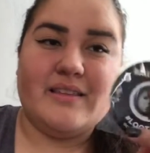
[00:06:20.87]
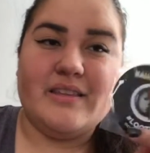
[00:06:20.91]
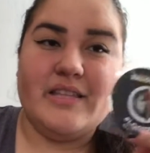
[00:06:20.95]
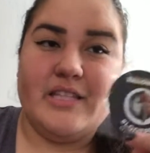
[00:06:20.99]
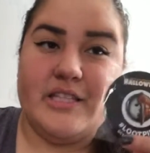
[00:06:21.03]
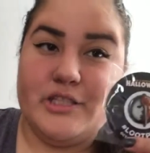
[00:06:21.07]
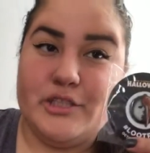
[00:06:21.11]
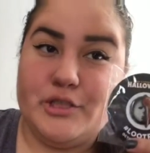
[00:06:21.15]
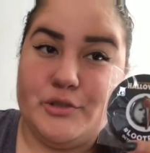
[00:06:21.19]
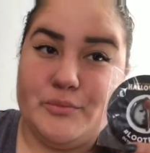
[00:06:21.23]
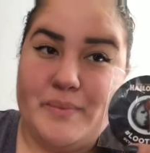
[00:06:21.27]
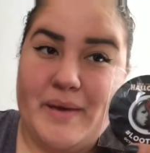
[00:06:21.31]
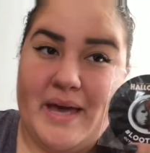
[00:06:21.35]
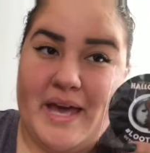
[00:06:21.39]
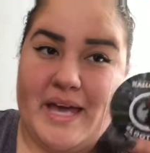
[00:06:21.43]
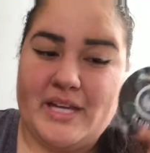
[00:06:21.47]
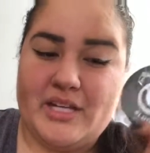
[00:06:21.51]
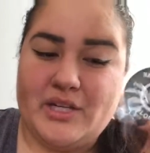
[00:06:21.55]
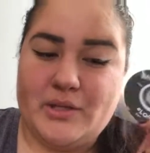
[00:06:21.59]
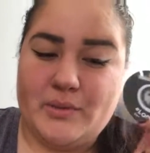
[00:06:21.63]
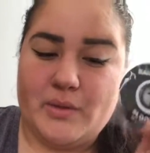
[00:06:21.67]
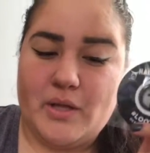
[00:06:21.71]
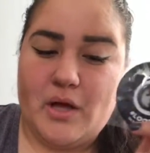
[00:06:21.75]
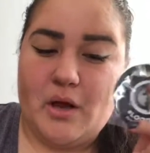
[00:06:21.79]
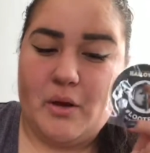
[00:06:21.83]
The loop
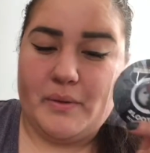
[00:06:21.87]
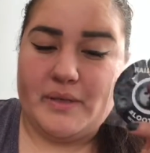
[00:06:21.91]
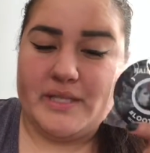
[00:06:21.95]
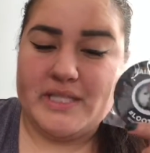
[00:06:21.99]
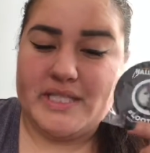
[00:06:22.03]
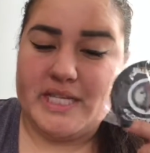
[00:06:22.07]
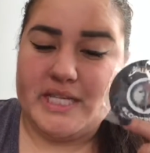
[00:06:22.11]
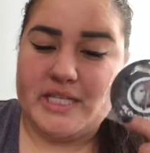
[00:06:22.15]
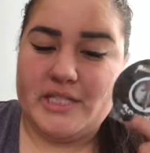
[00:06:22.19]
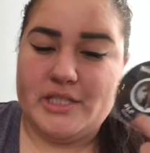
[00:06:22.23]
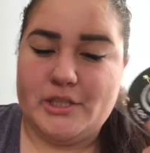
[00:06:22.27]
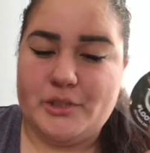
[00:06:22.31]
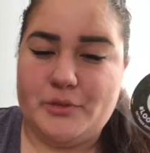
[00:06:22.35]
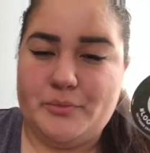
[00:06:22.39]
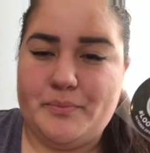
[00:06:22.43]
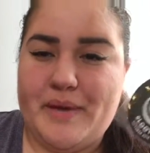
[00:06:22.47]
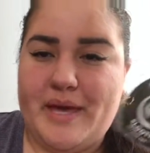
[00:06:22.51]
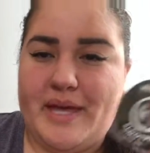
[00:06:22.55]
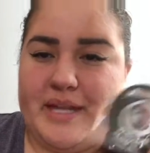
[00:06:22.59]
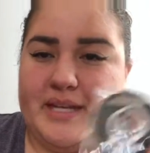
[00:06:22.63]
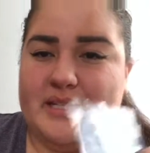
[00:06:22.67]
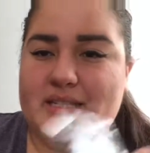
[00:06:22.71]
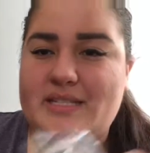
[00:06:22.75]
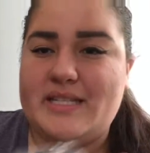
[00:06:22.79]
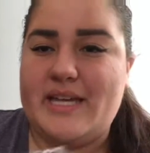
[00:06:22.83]
pen, you will always get a loop
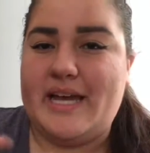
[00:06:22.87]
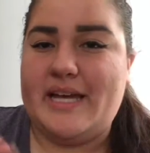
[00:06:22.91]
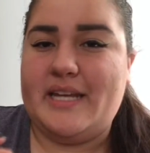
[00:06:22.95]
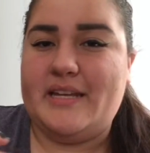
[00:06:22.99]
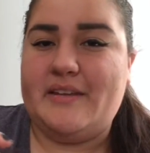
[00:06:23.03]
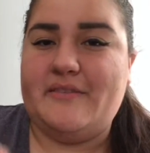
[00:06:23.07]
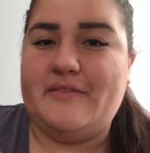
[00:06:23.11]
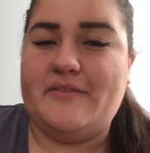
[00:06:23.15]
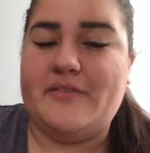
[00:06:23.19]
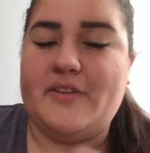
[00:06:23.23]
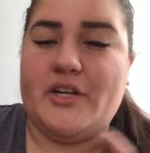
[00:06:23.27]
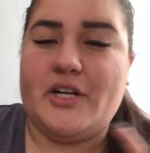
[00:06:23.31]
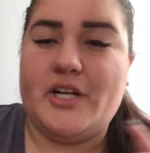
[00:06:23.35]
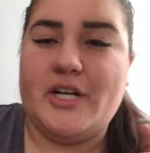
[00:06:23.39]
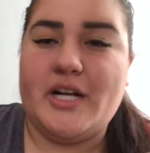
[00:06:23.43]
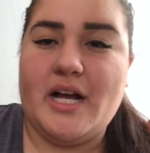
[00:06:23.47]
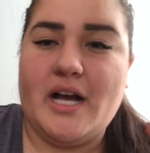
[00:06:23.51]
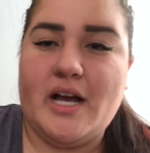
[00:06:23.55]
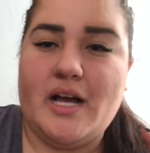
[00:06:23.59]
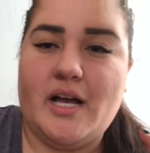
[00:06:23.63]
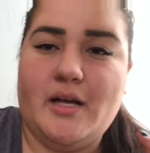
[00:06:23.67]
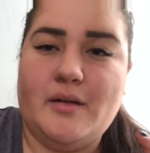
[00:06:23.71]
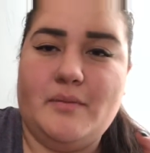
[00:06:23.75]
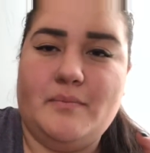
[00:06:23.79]
pen inside of your